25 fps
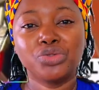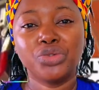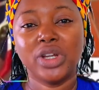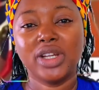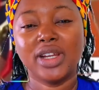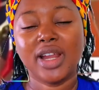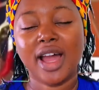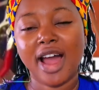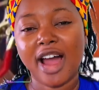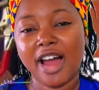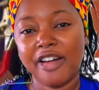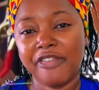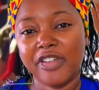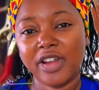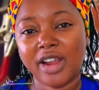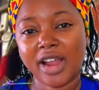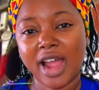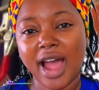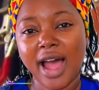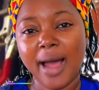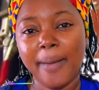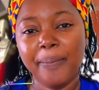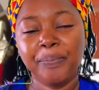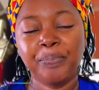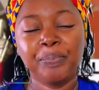They
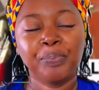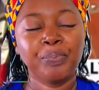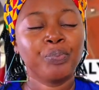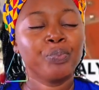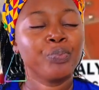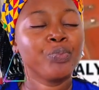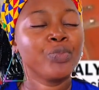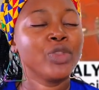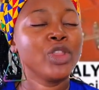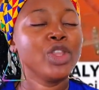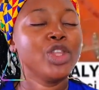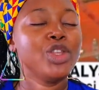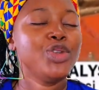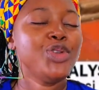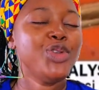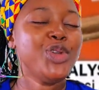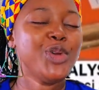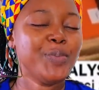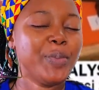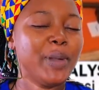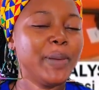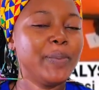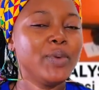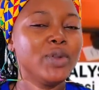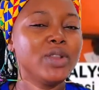need the government to
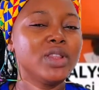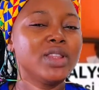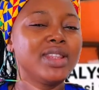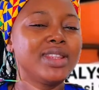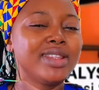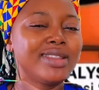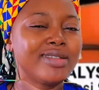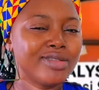empower them